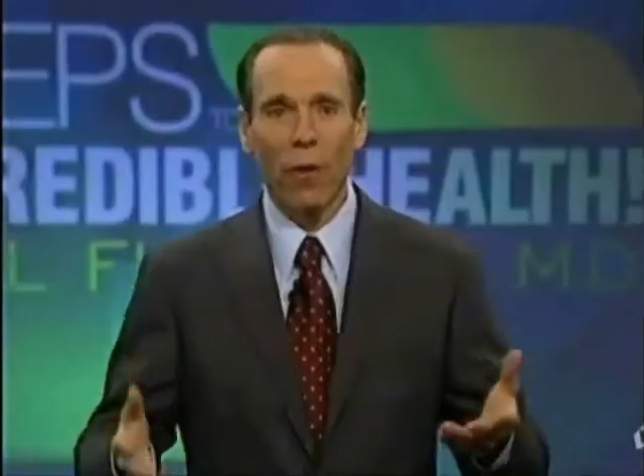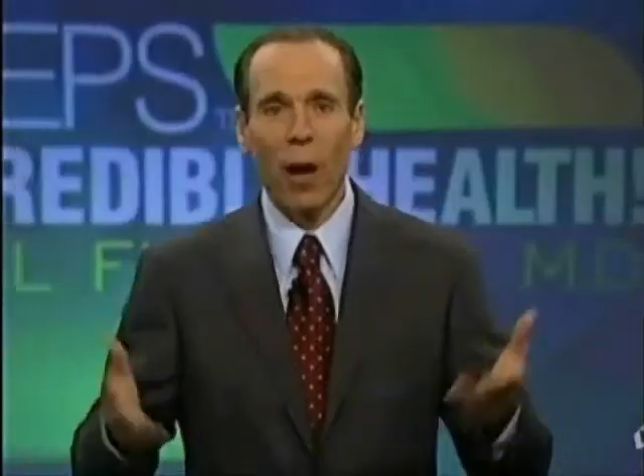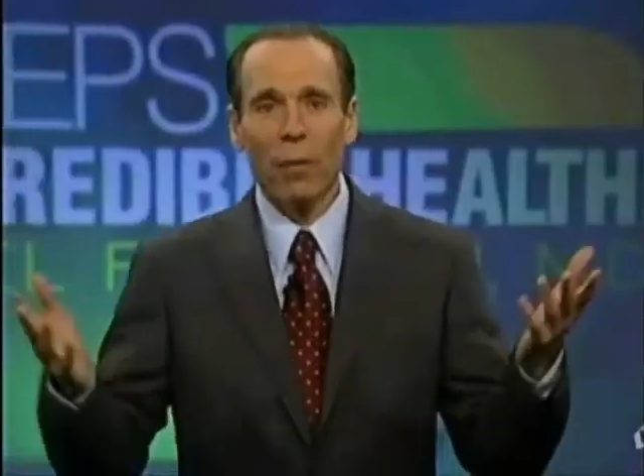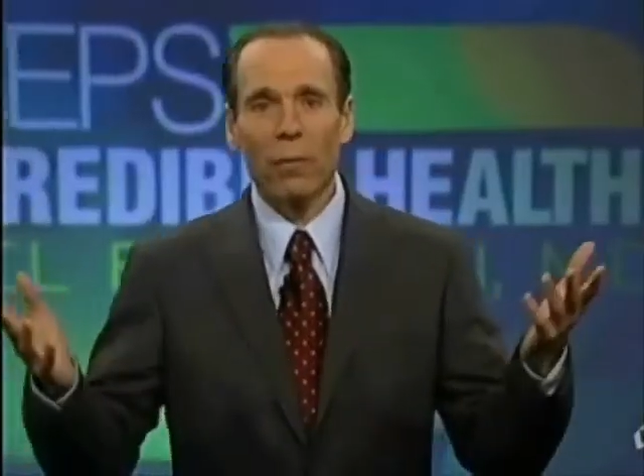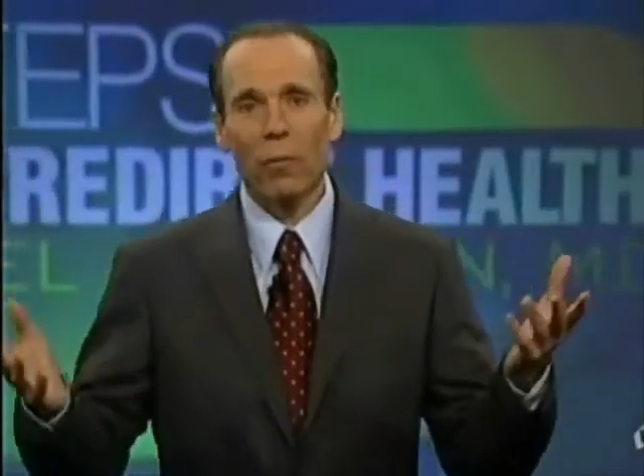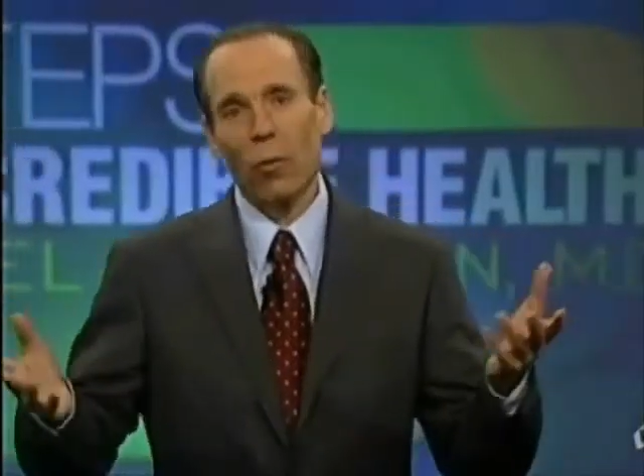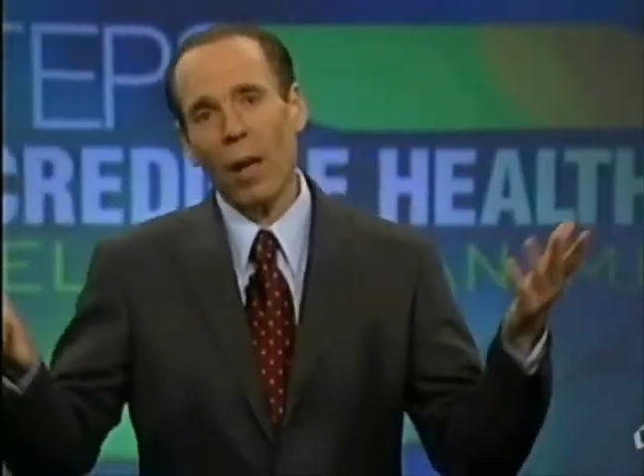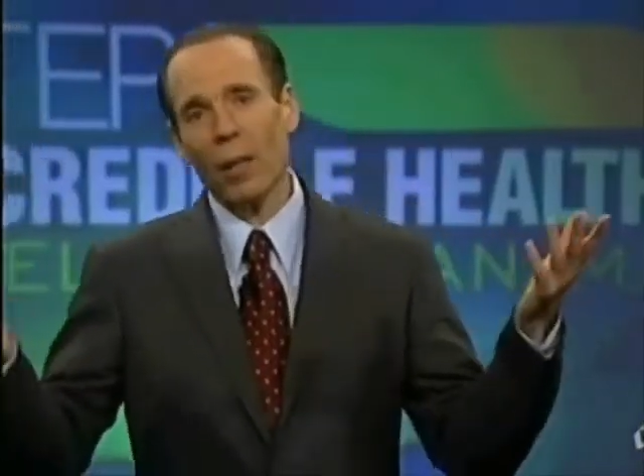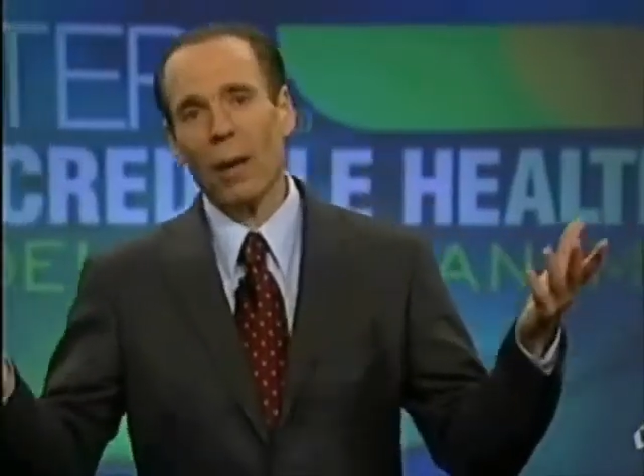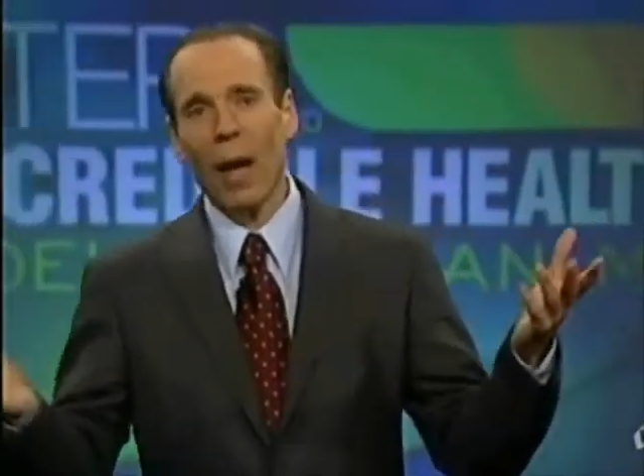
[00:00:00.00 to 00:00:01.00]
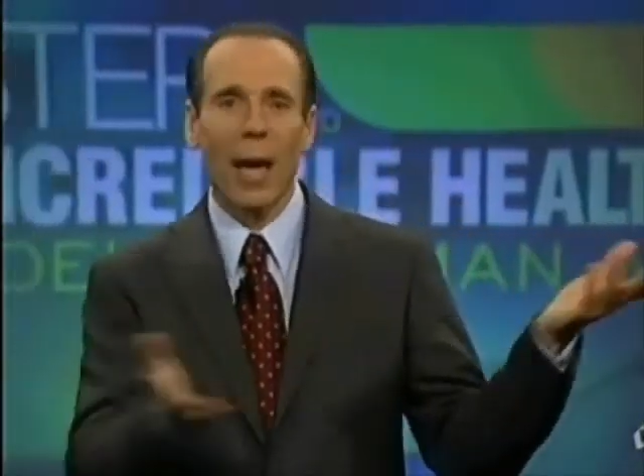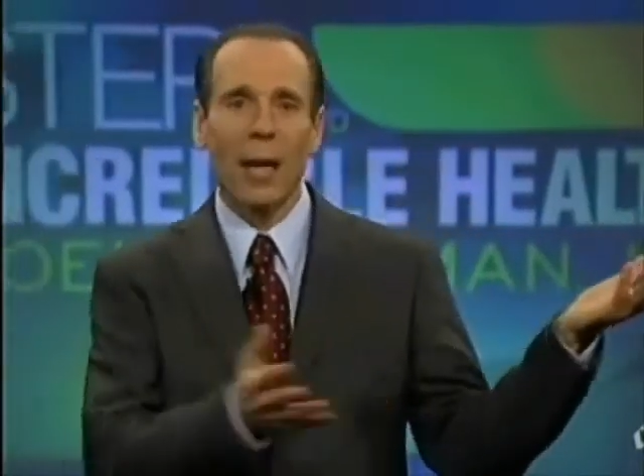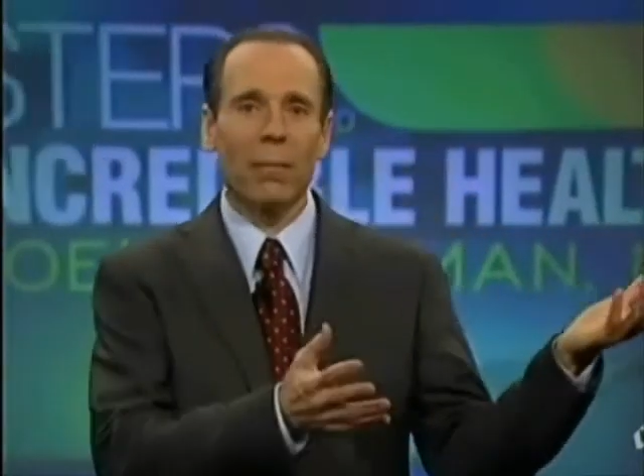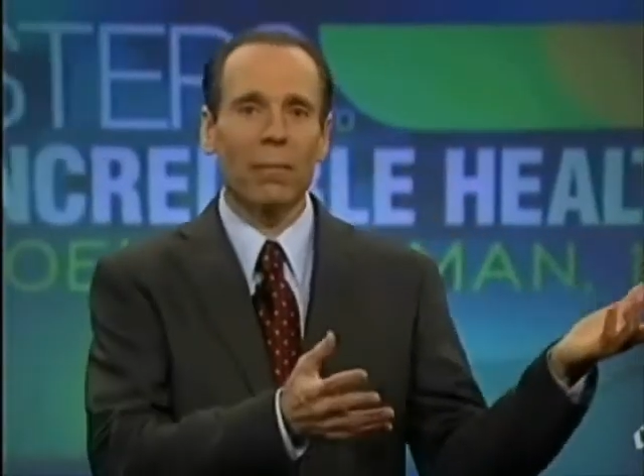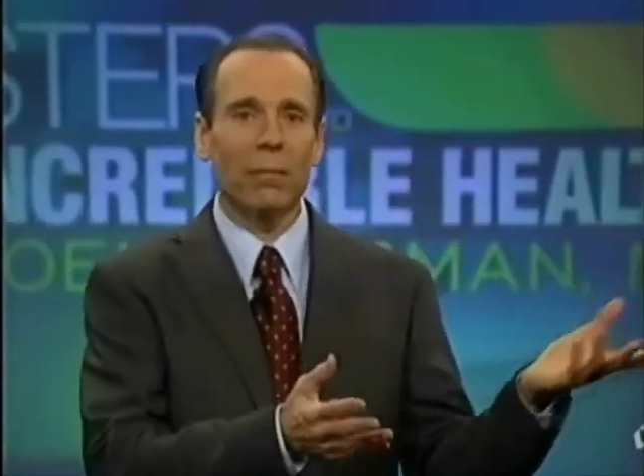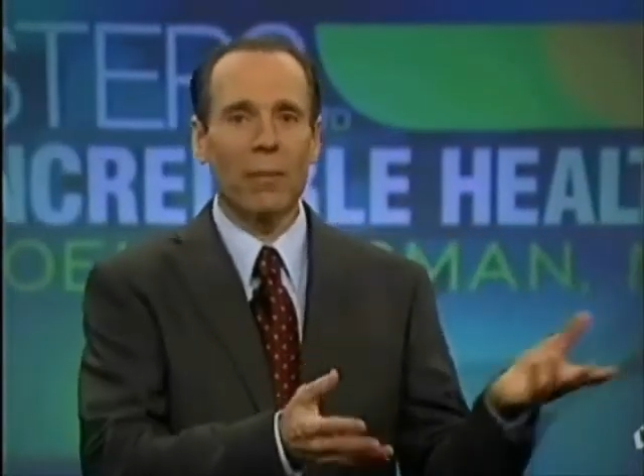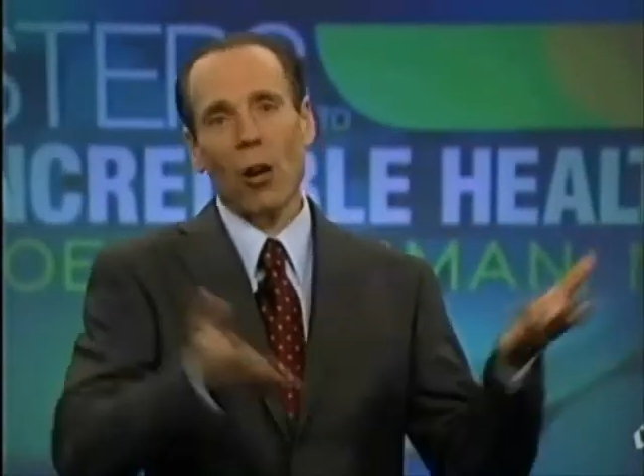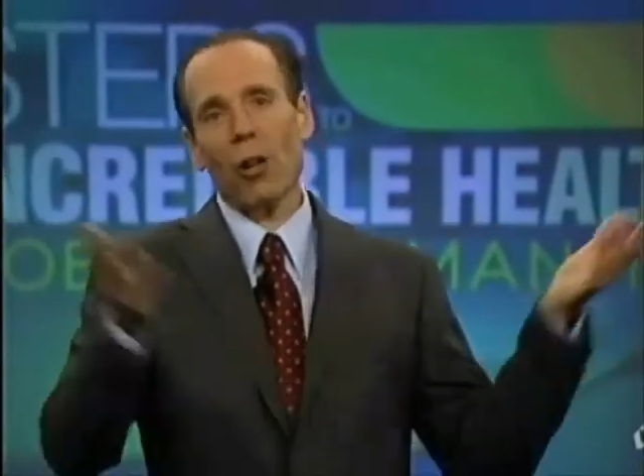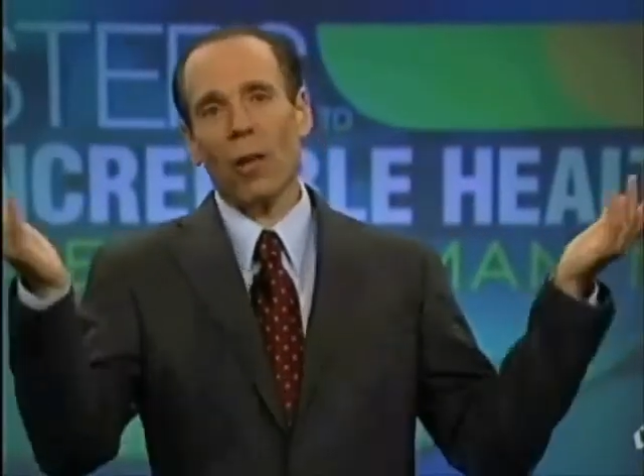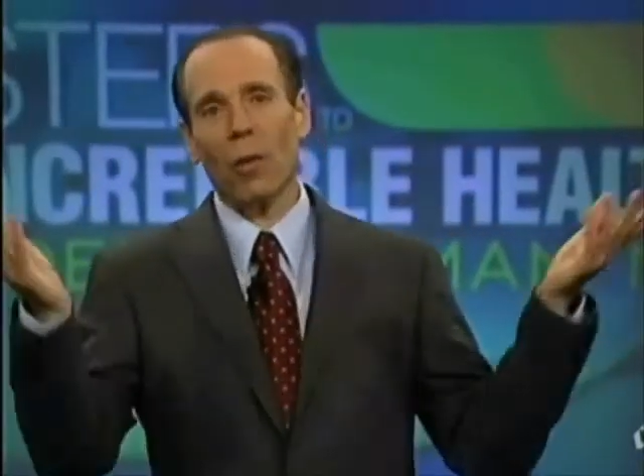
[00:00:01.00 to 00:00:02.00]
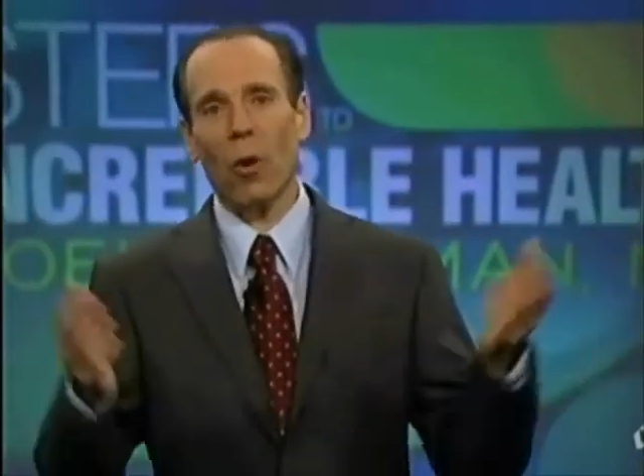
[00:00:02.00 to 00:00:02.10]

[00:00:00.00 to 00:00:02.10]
Fun. Great. I ate. Not hungry